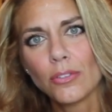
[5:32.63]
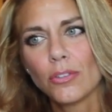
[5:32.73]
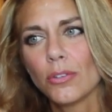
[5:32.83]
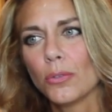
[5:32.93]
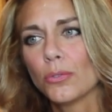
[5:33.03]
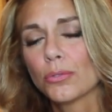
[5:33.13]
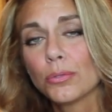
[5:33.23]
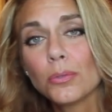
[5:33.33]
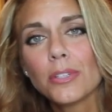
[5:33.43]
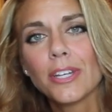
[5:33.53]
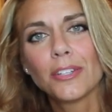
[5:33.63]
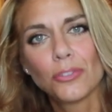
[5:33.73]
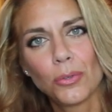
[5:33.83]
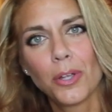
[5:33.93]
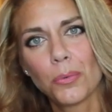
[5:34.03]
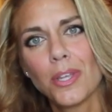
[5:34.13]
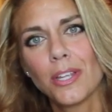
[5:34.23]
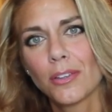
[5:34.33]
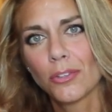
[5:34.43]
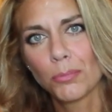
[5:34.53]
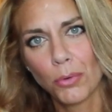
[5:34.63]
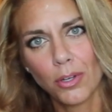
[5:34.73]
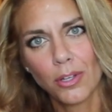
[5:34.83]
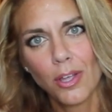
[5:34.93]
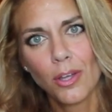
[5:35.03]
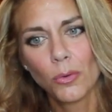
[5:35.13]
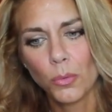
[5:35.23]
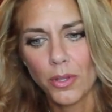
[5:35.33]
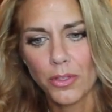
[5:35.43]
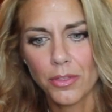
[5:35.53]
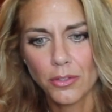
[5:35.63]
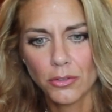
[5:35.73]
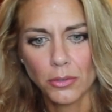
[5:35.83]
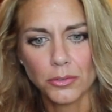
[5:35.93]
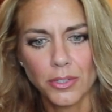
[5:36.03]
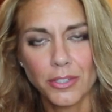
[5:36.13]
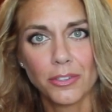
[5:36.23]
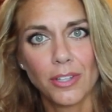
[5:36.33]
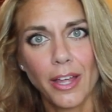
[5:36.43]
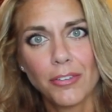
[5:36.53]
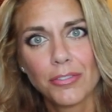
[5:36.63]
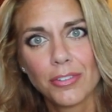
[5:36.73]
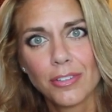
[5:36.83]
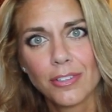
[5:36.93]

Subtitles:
to truly enjoy reading this book with the children in your life.